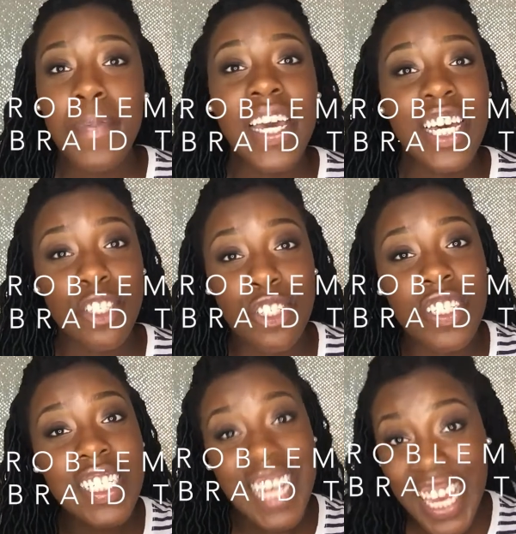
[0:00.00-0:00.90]
because you're
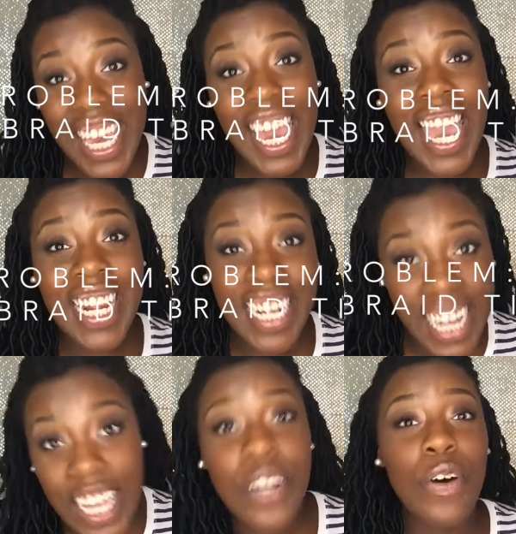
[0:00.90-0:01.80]
sticking a
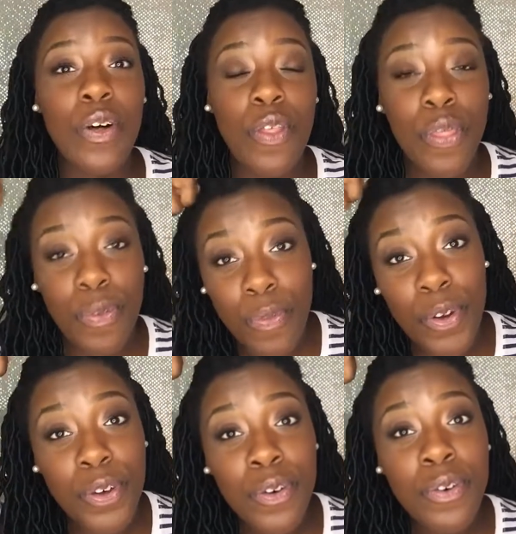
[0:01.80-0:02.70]
needle
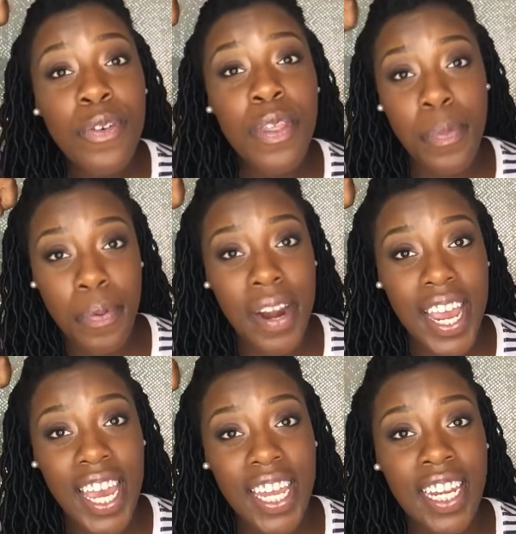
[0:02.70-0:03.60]
through the
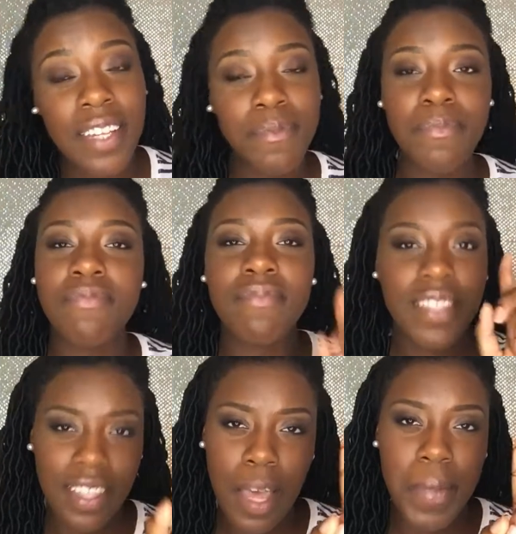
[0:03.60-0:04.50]
braid
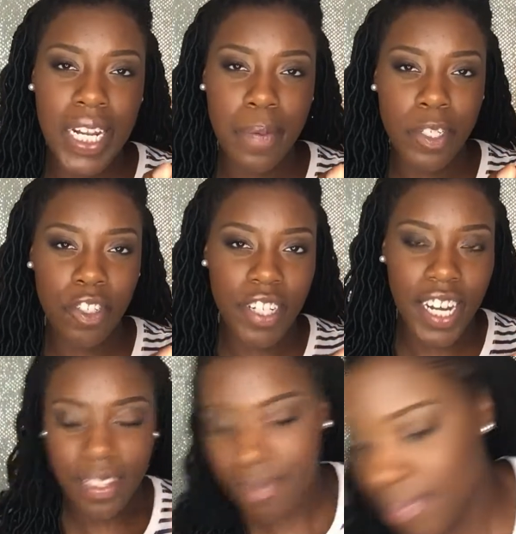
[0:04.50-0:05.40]
Let me
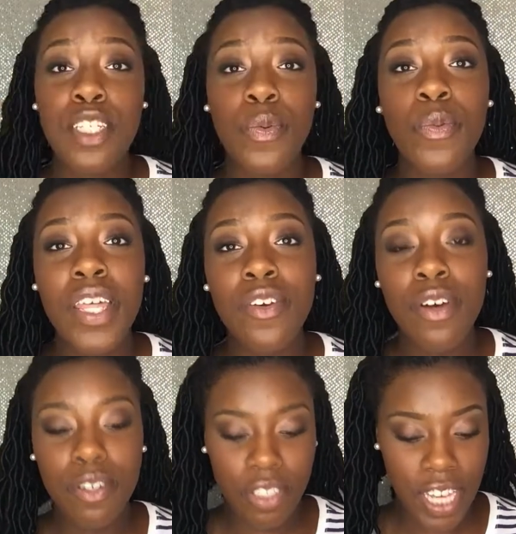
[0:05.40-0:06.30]
demonstrate. So with
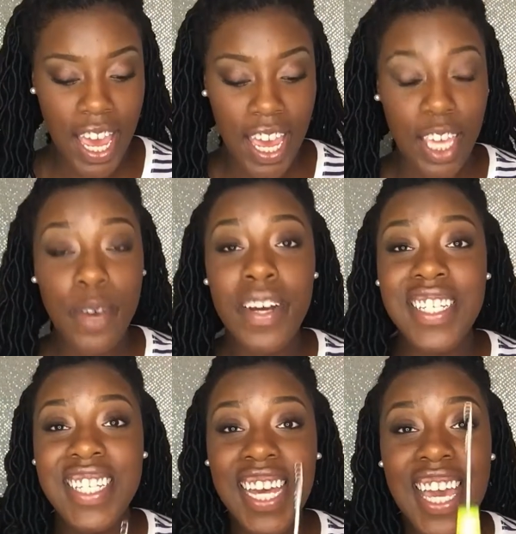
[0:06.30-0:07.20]
crochet, you are
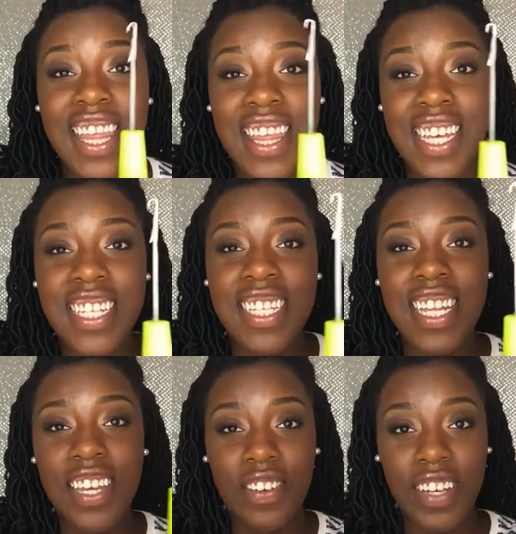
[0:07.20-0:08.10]
sticking this
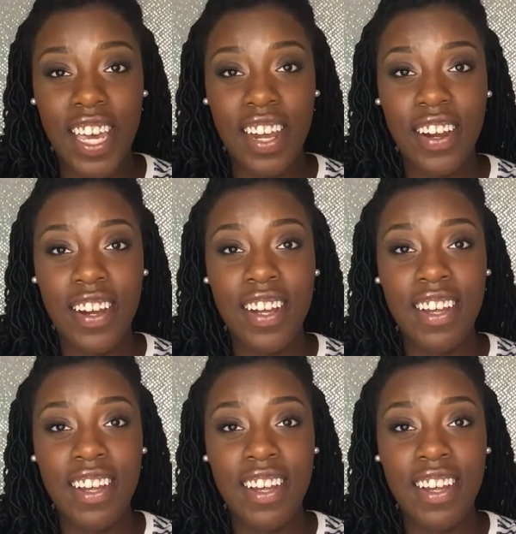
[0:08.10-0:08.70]
needle here